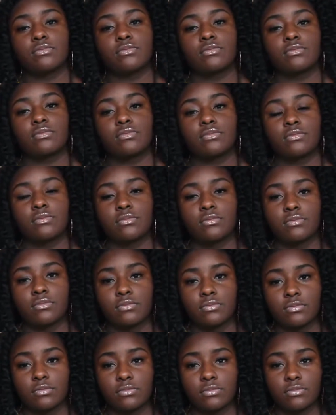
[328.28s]

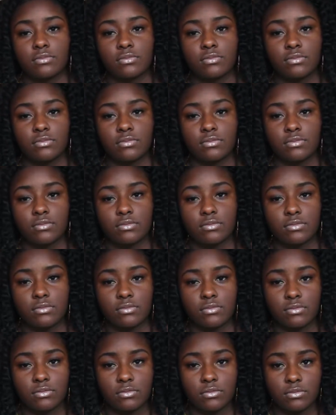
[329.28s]

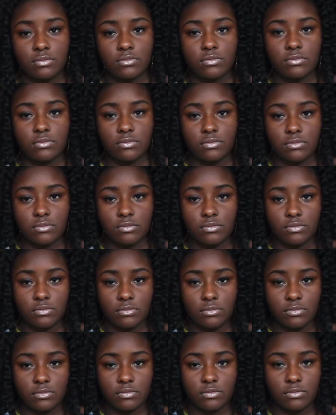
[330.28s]

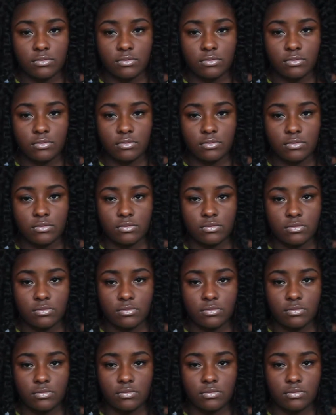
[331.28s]

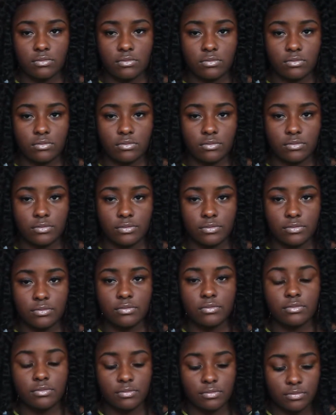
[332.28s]

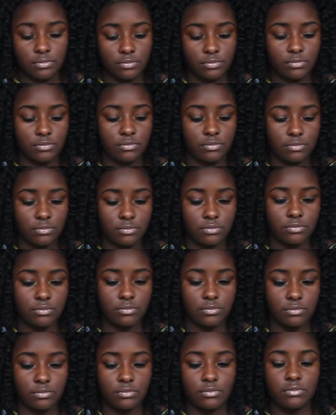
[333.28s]

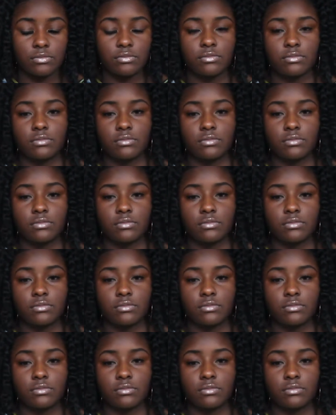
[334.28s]
(silent)